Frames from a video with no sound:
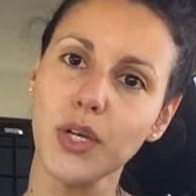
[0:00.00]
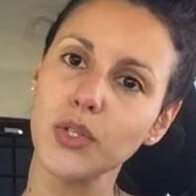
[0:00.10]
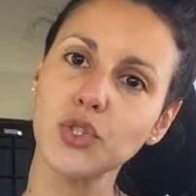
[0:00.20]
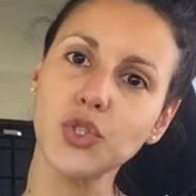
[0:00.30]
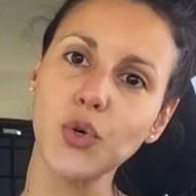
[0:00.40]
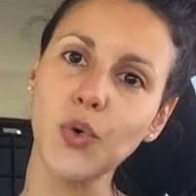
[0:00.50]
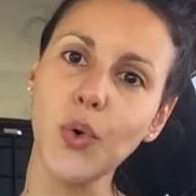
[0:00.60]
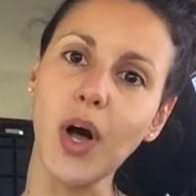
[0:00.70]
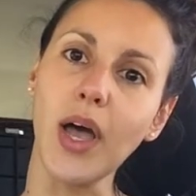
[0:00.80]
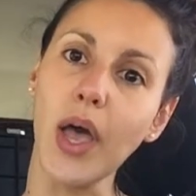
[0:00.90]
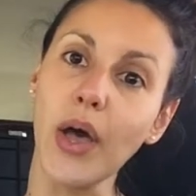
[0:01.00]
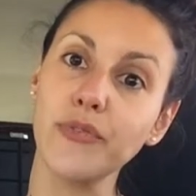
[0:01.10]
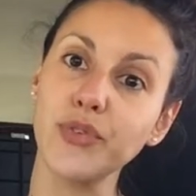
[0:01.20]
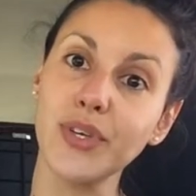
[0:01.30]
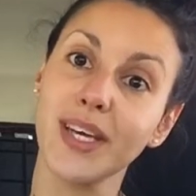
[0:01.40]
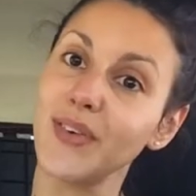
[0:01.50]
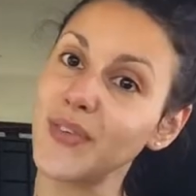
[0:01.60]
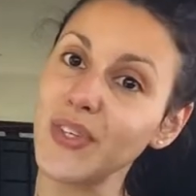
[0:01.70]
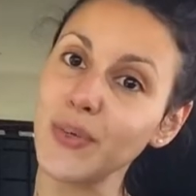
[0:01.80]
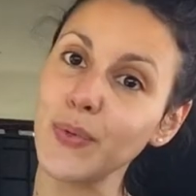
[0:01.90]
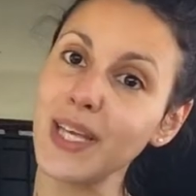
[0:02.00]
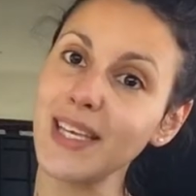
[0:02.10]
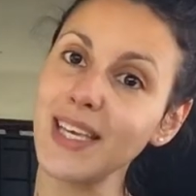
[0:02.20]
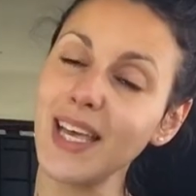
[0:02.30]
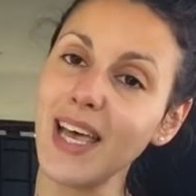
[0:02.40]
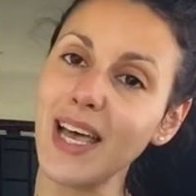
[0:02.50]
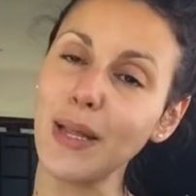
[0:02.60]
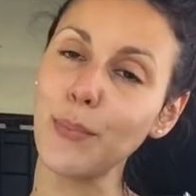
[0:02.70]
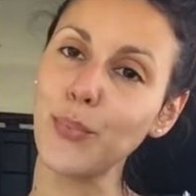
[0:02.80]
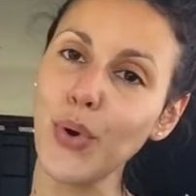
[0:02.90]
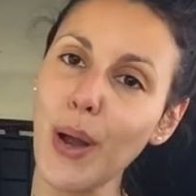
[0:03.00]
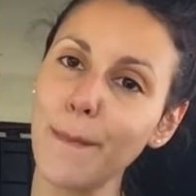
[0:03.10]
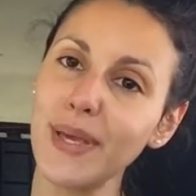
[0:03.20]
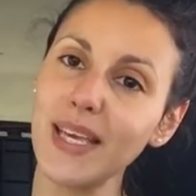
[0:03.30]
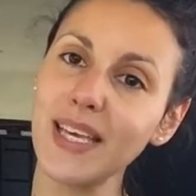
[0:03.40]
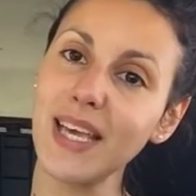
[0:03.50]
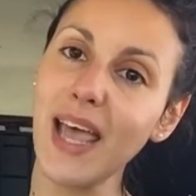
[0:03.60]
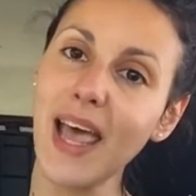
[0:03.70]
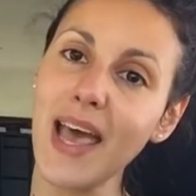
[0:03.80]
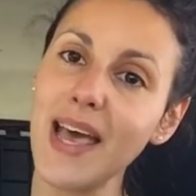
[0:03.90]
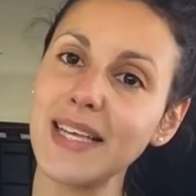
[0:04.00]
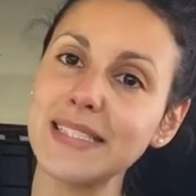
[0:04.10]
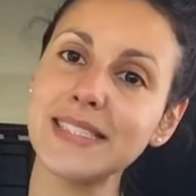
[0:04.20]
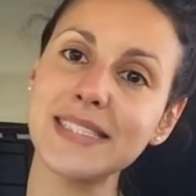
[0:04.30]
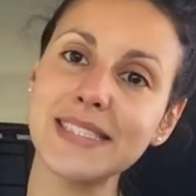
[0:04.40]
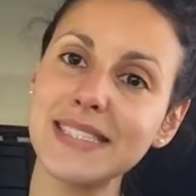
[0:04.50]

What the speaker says: so I have to get everything ready and prepping. And